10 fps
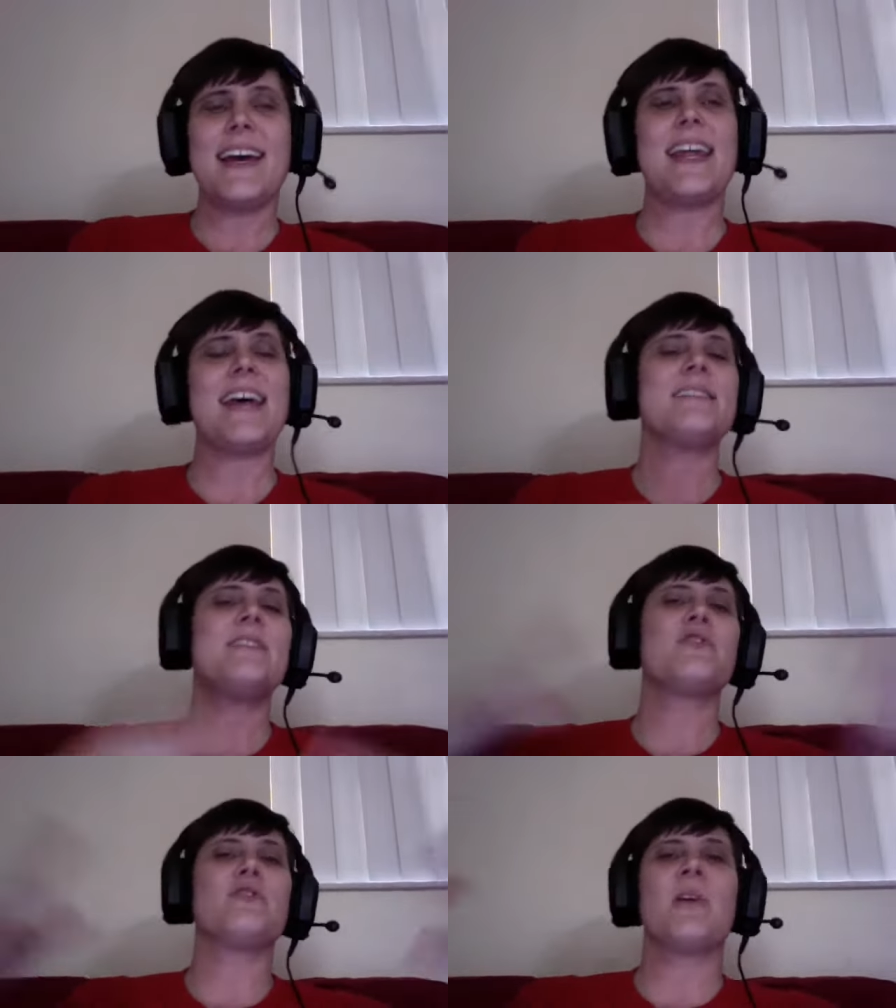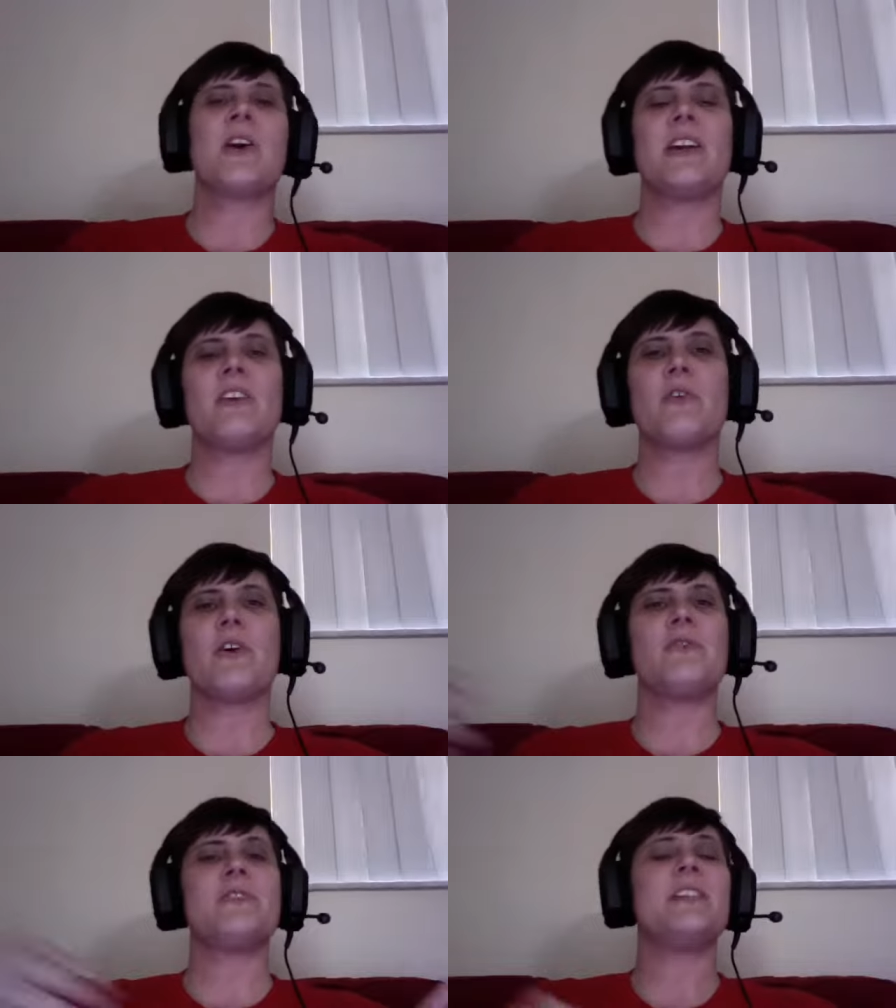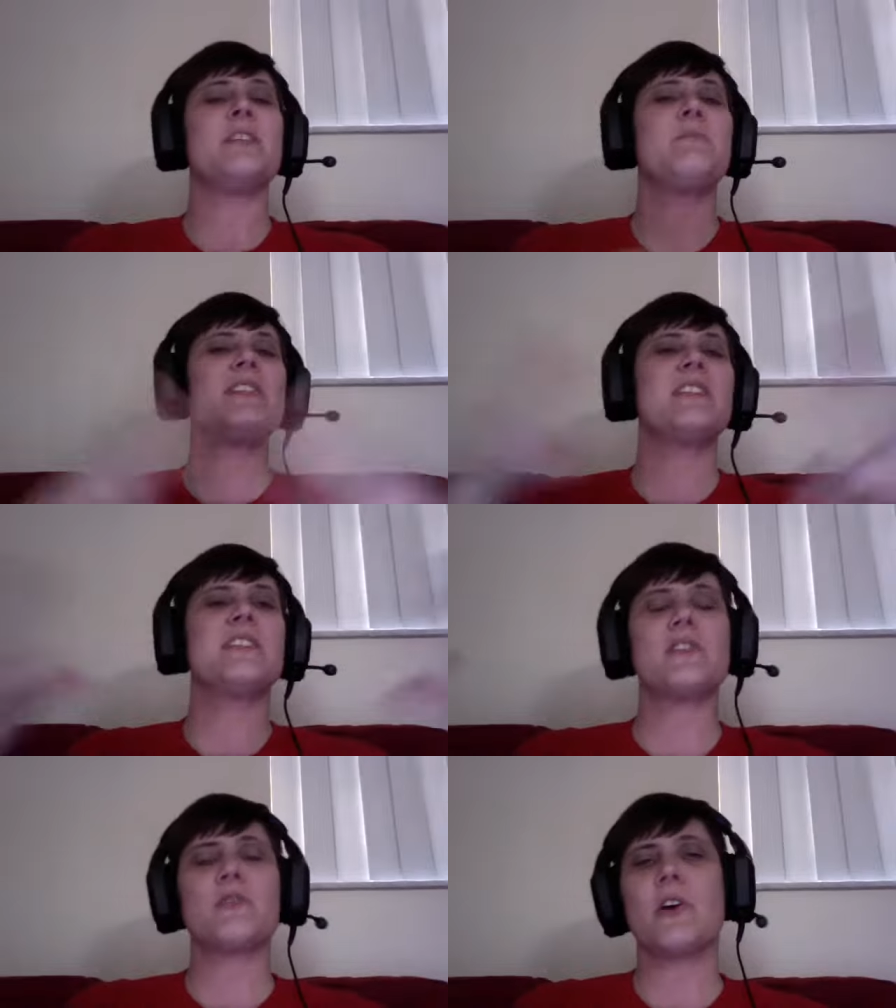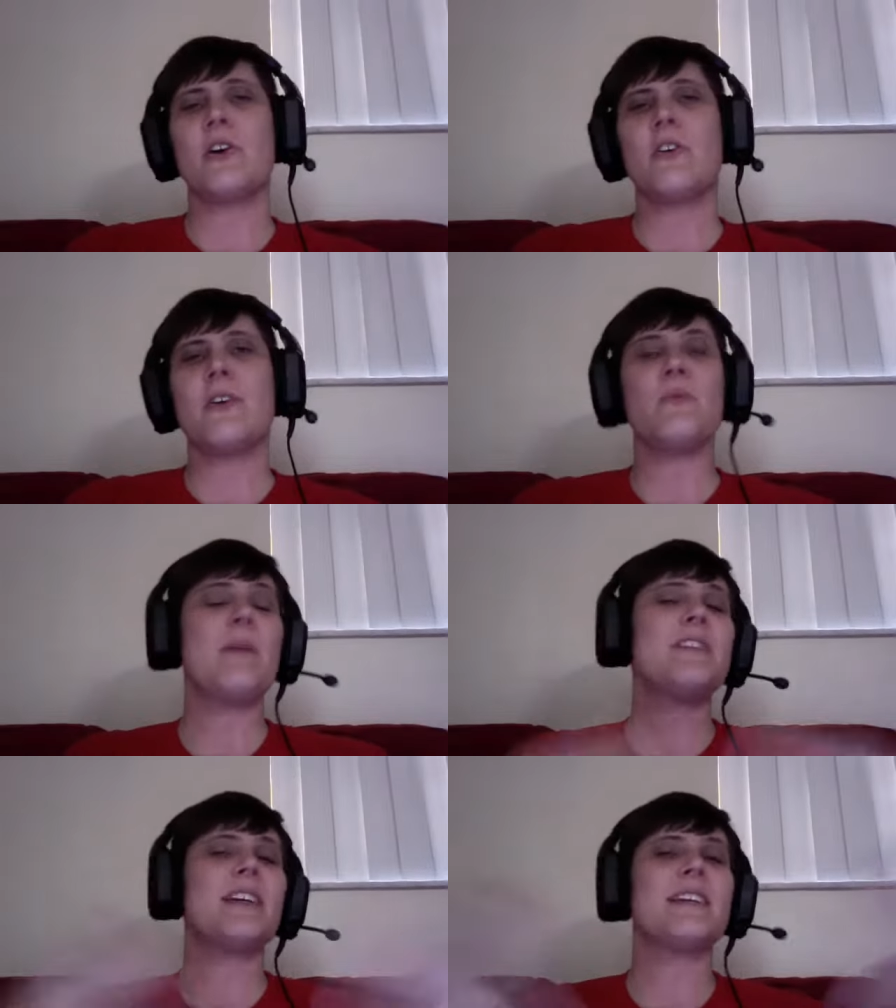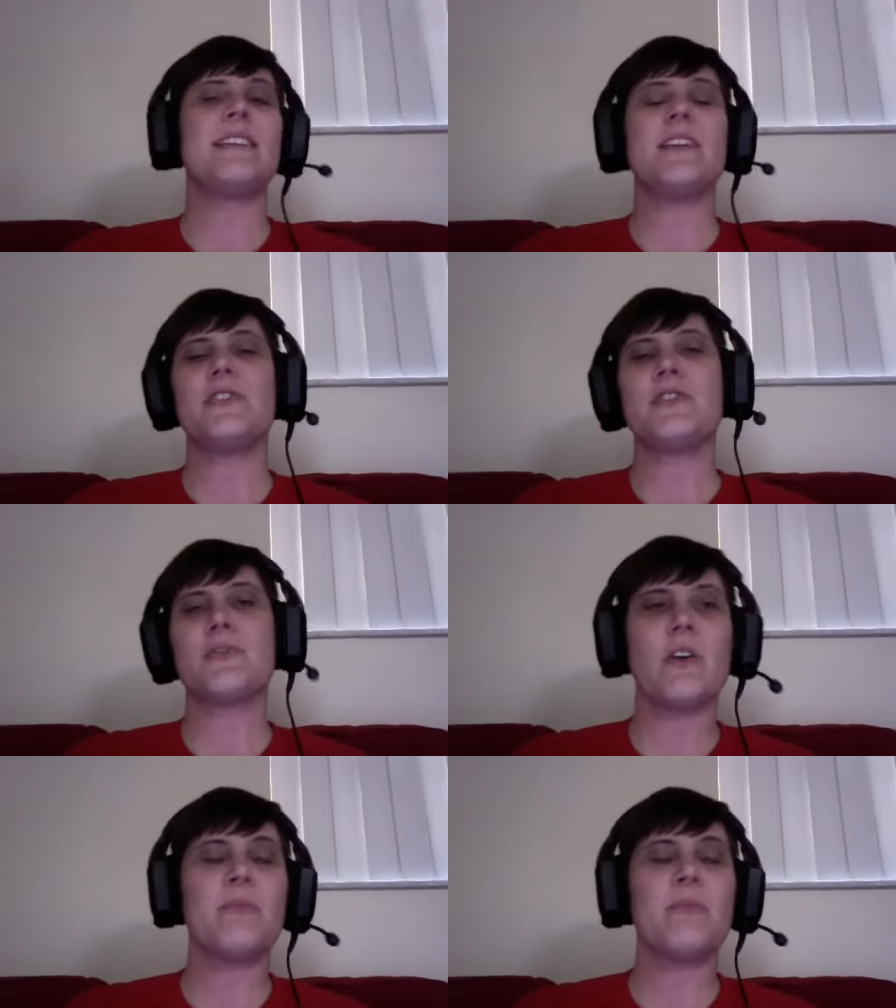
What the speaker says: And as digital marketing grows and as businesses grow and website extensions grow,